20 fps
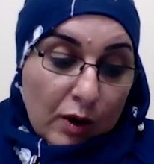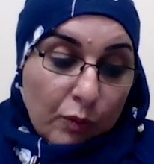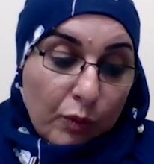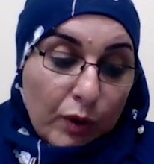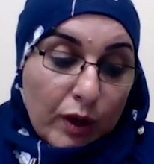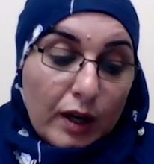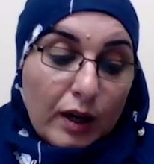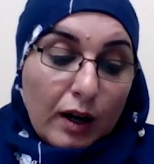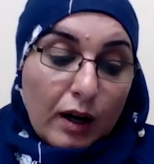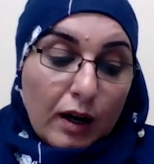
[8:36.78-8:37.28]

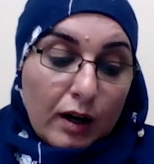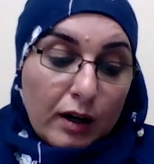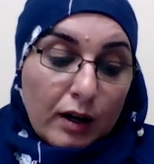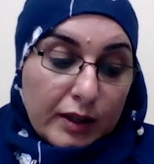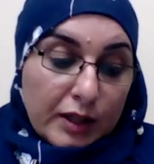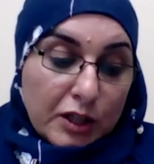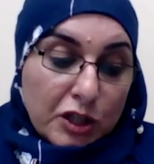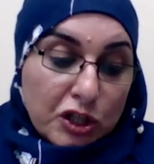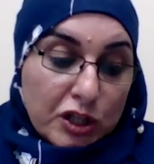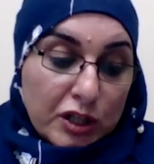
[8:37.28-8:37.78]
we are
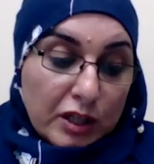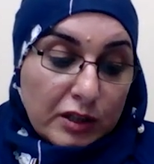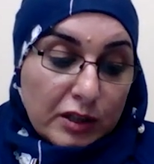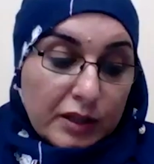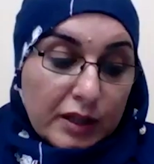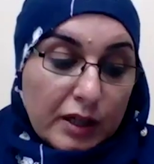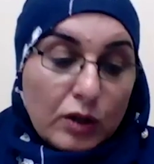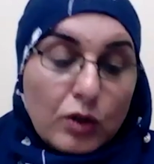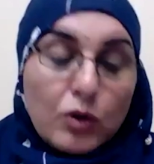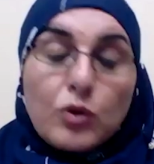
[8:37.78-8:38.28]
the
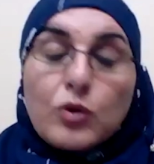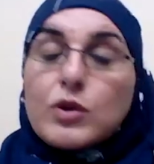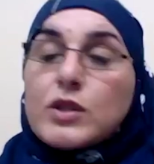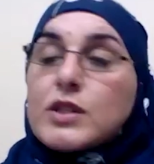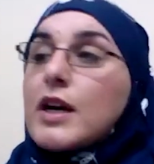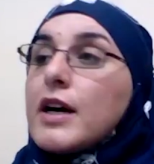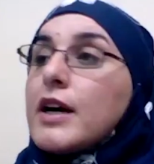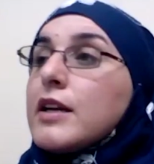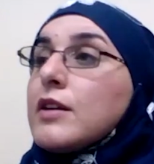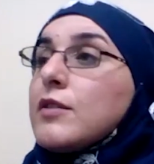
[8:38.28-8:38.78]
children who
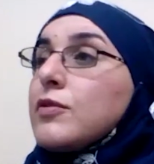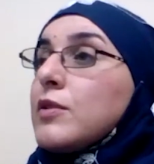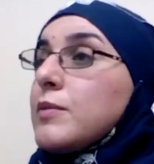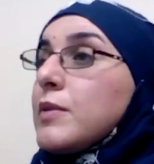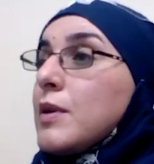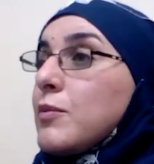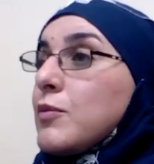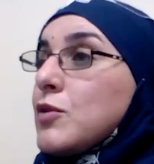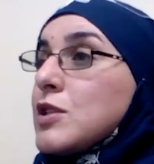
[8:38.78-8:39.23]
died from the